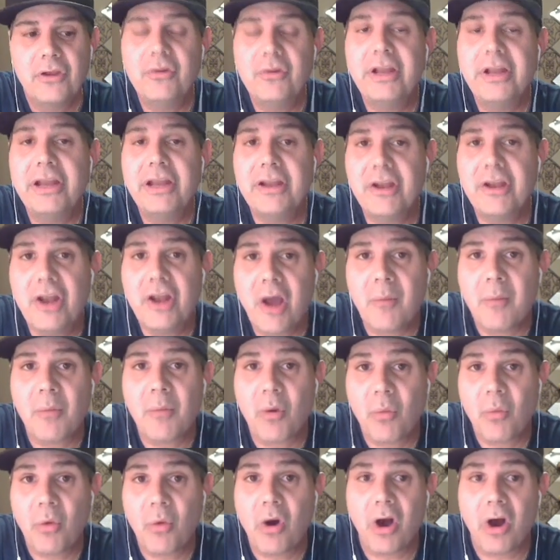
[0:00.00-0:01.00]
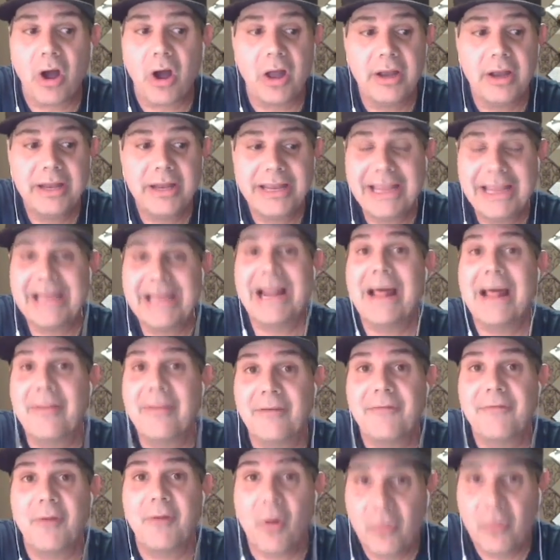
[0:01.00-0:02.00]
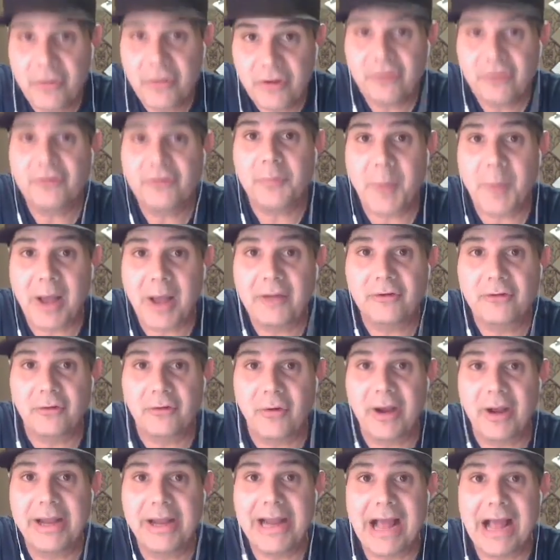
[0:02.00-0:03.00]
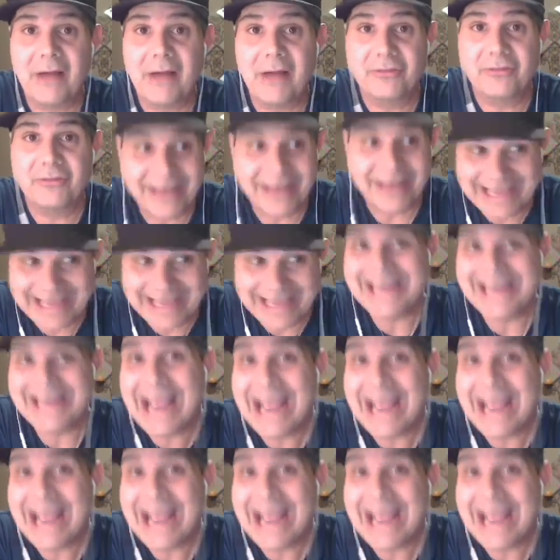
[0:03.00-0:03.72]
you need to, number one, get on the phone with your sponsor right now and say,